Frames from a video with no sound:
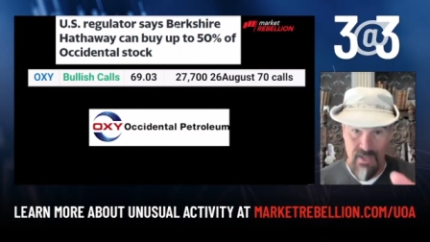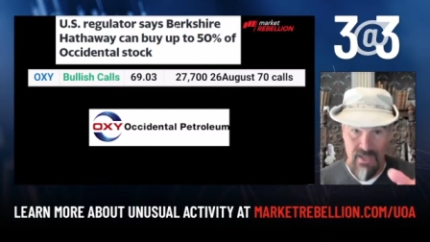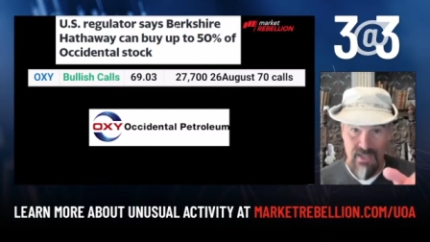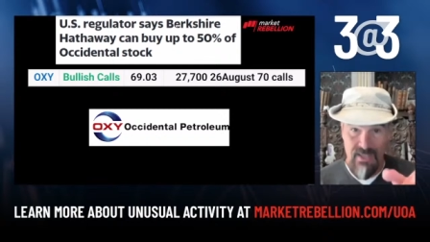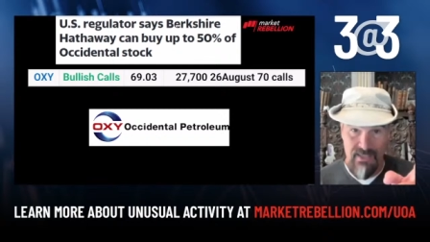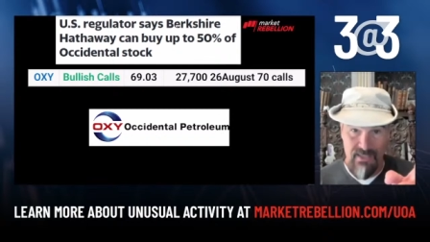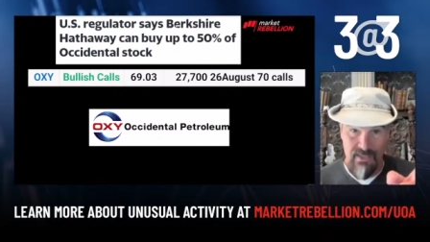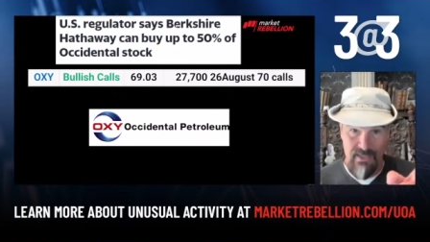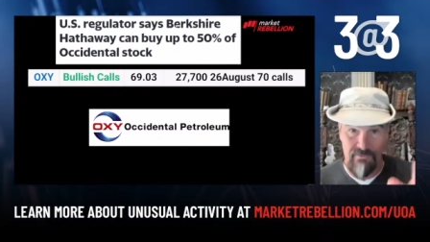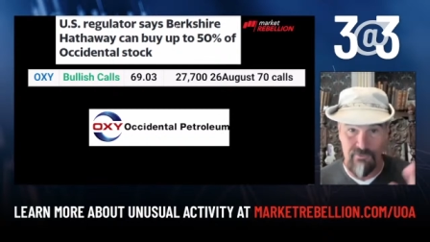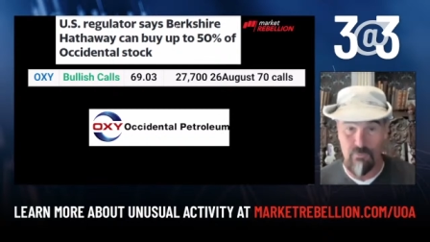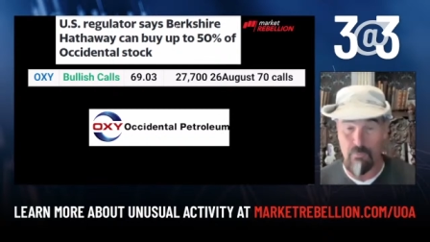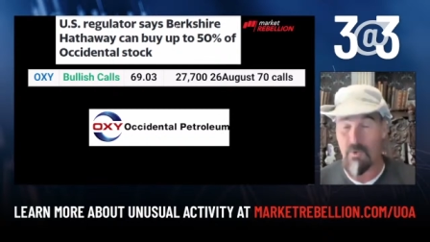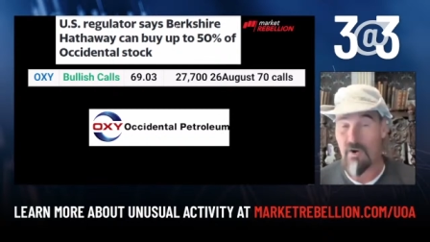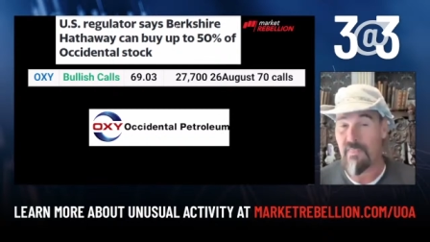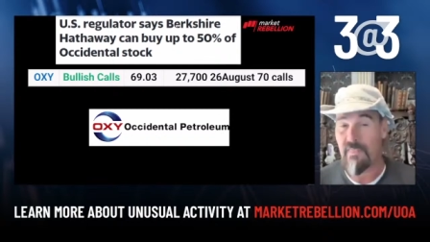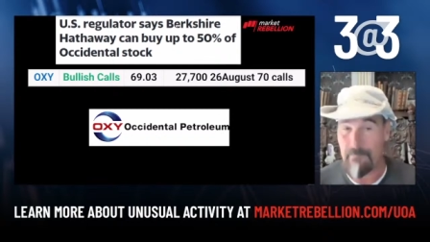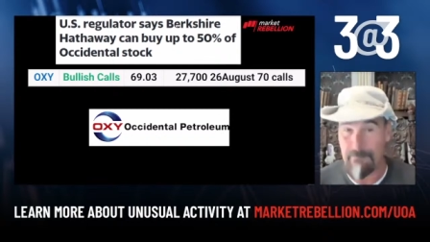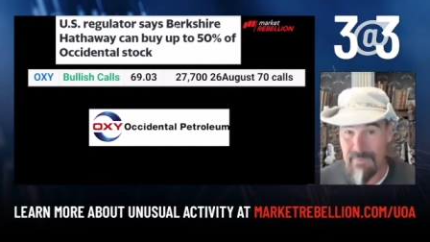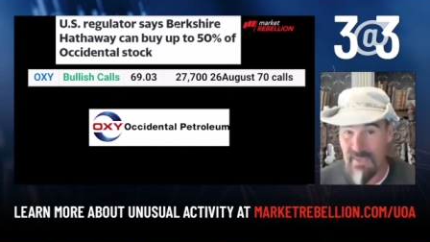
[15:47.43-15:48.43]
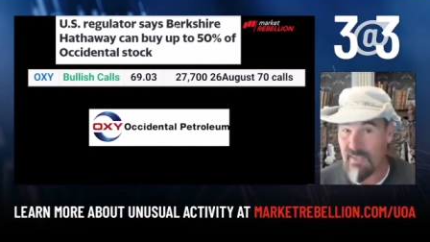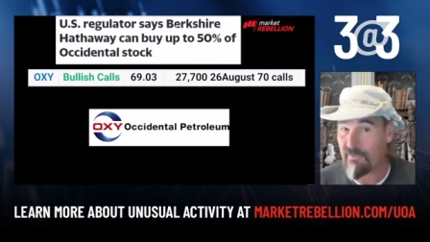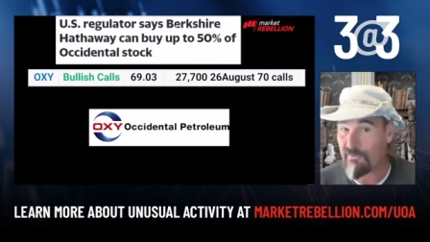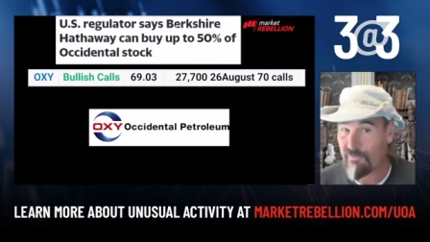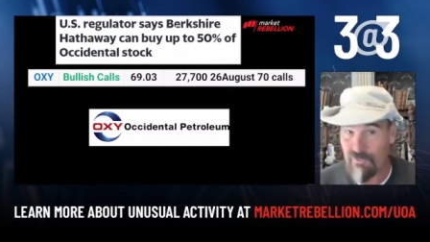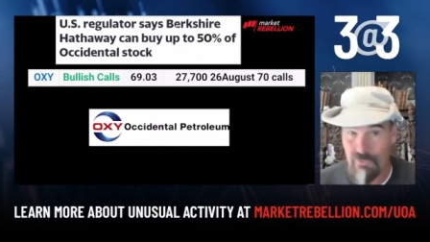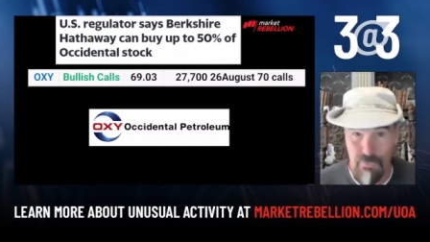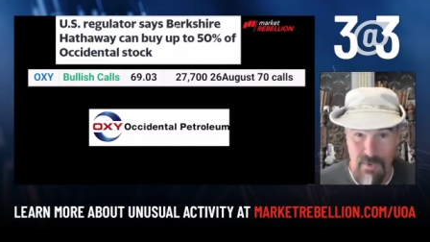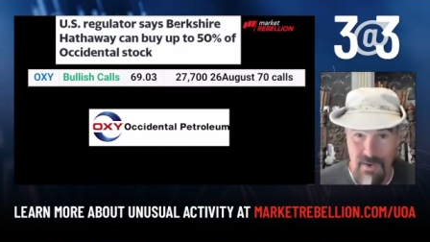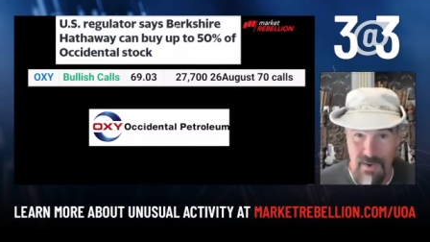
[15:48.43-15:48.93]
He is one of the
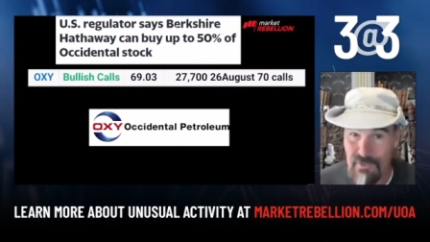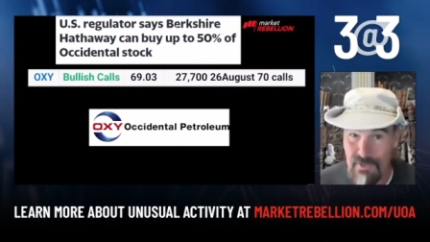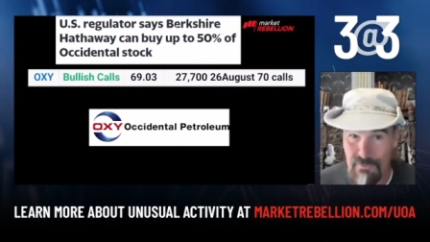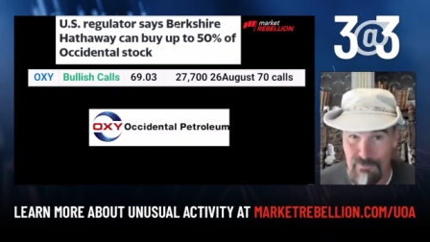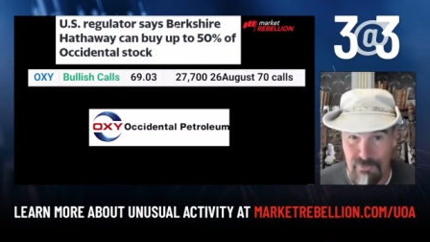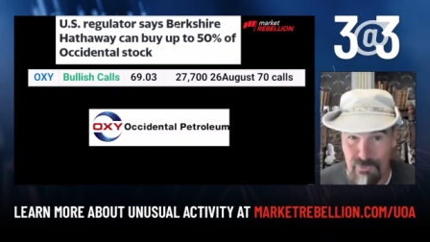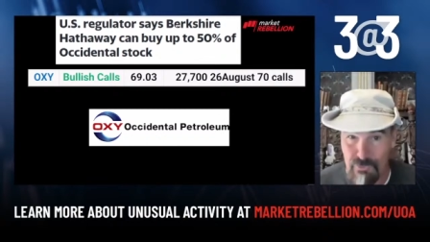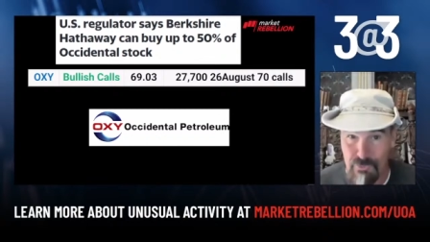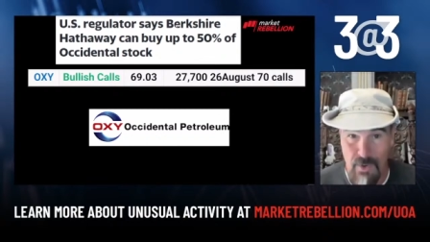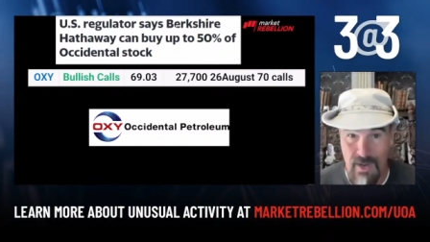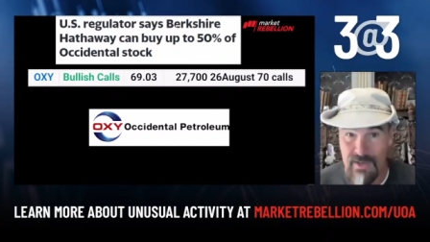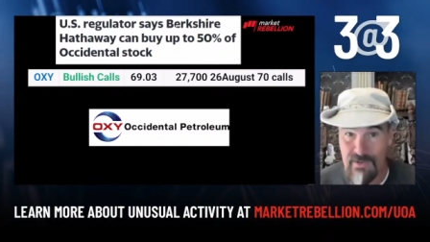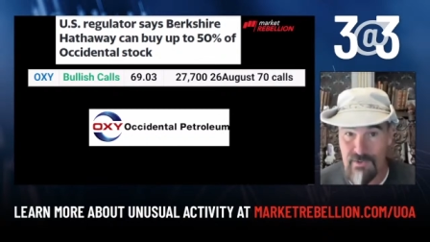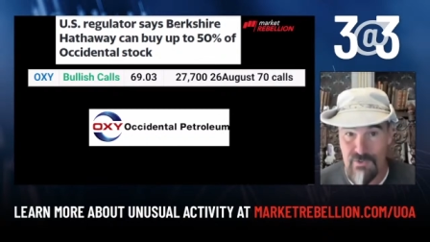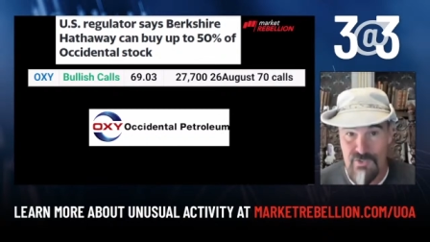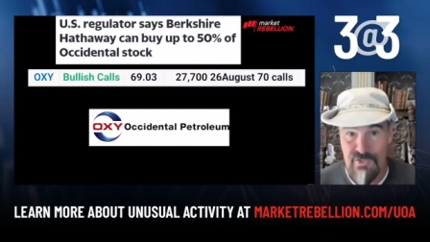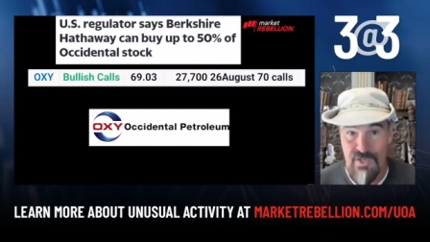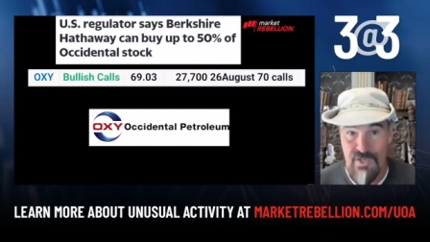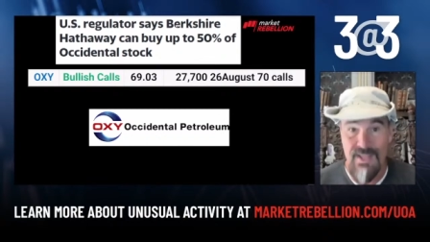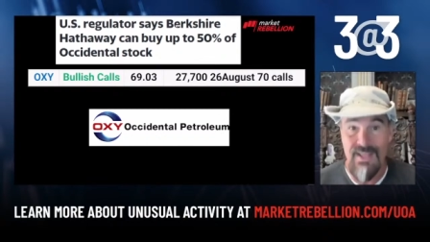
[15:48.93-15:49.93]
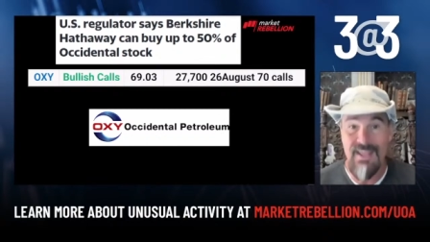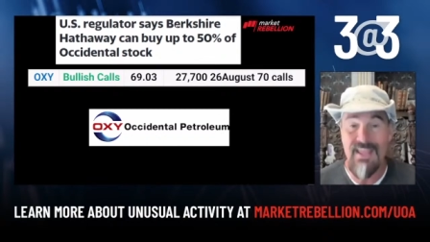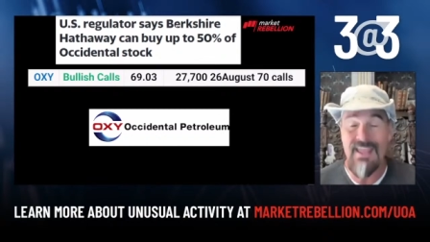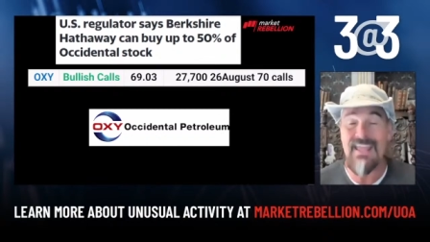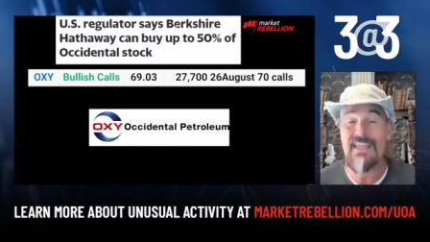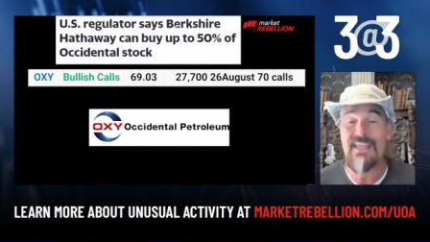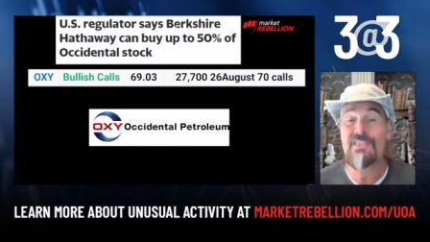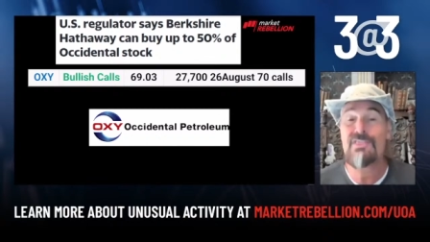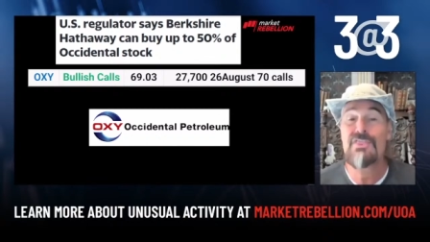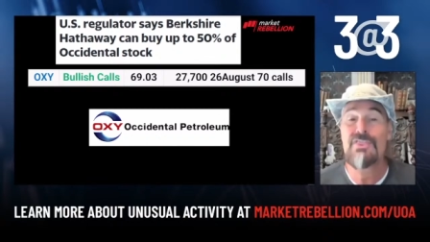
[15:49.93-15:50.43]
biggest derivatives traders
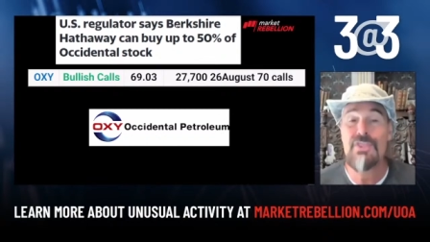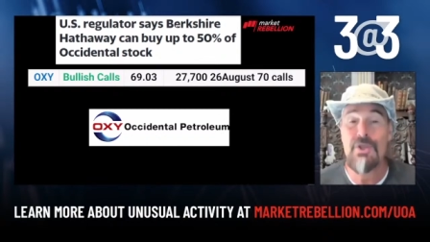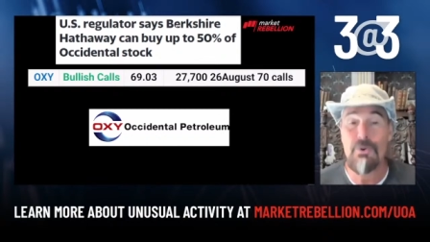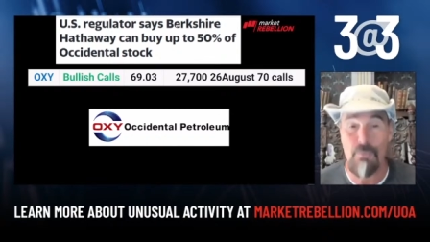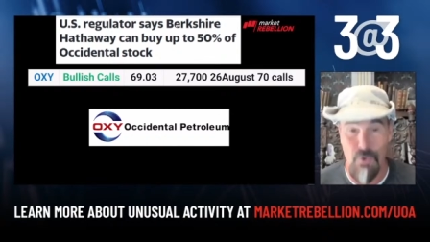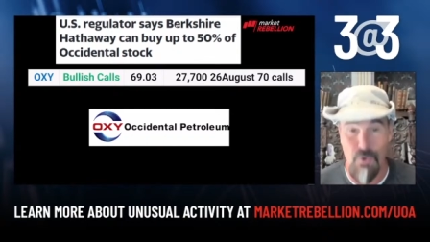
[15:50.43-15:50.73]
in the